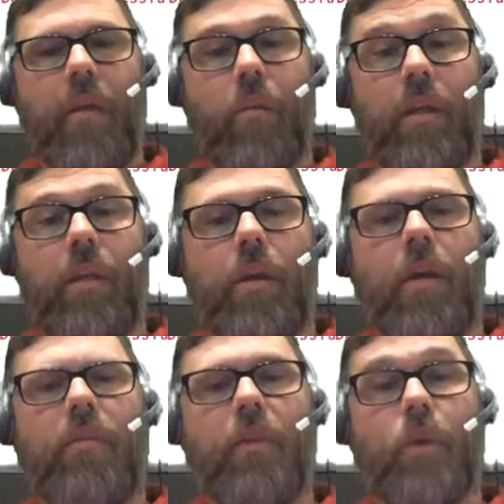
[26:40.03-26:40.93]

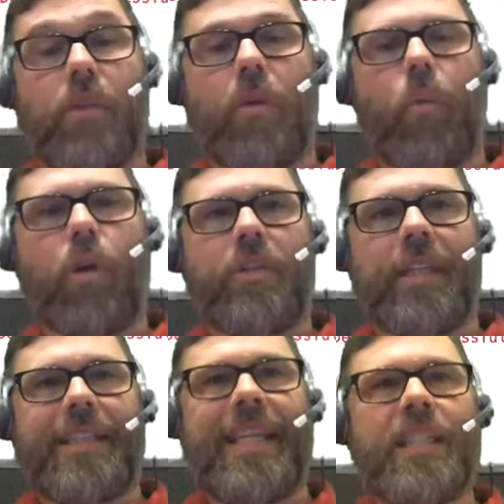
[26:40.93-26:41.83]
if it were
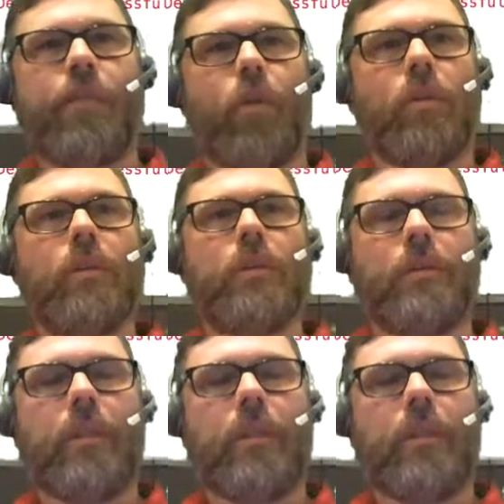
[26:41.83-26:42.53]
successful,